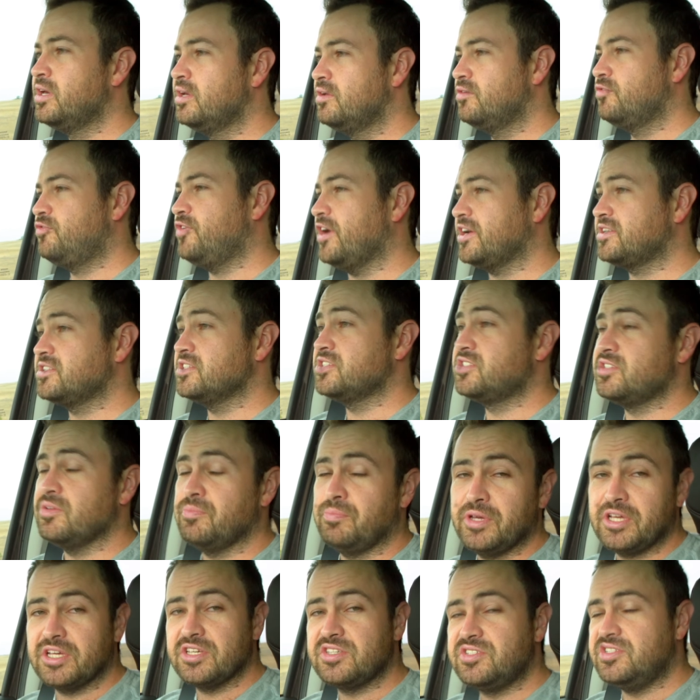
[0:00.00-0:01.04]
In fact, it's the
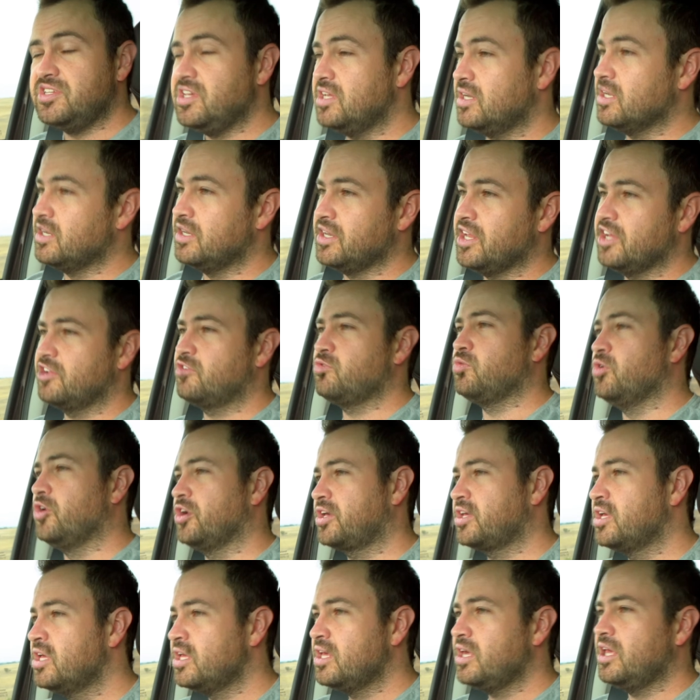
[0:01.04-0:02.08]
biggest dealer network
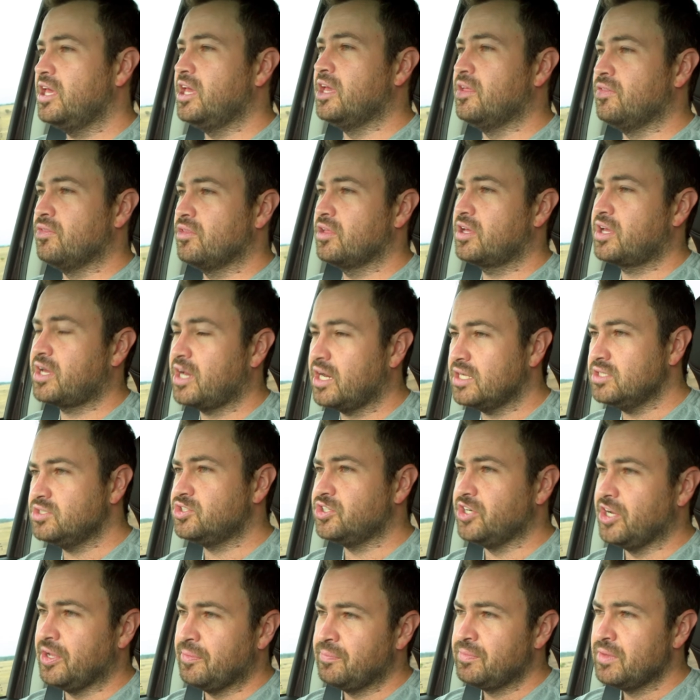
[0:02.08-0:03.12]
in the
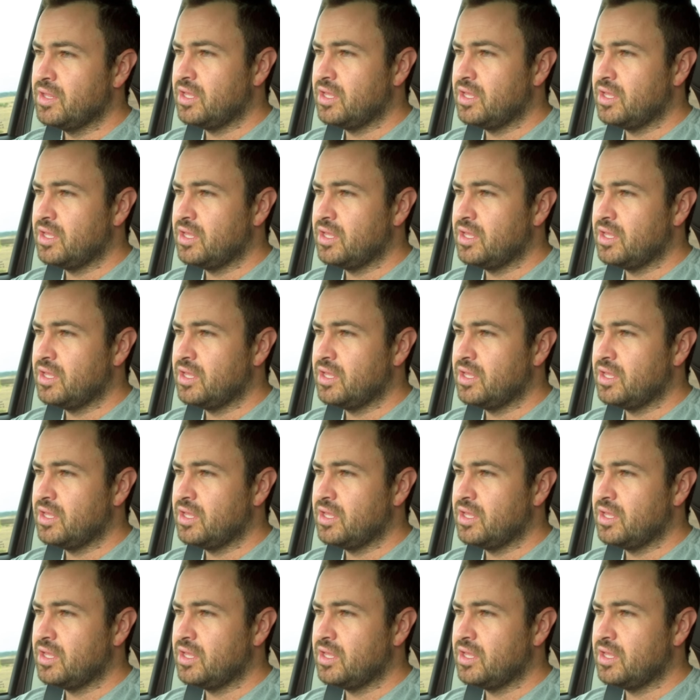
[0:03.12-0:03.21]
country,